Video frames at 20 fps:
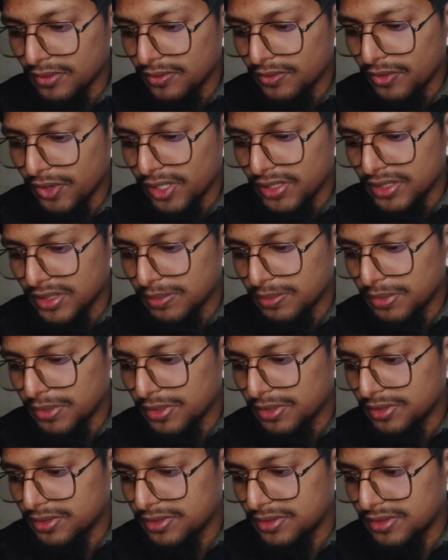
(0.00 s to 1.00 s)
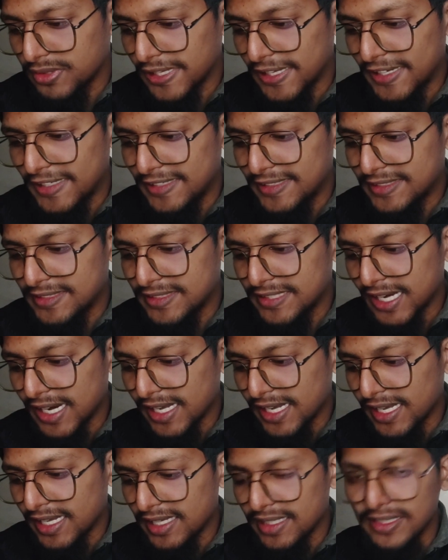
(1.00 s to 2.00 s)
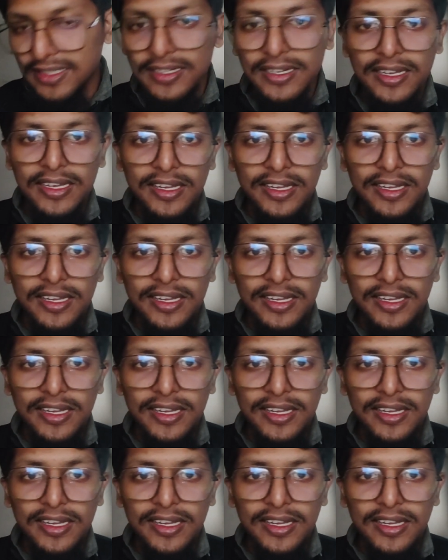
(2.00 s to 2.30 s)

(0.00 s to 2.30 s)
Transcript: For example, it tracking